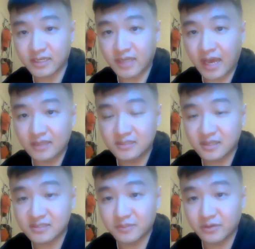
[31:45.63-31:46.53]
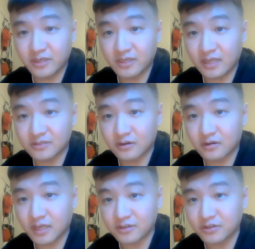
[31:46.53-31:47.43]
and add 60 million as
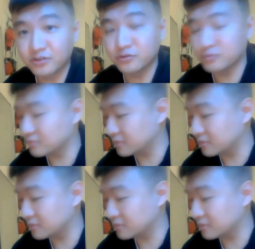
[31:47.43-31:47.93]
our new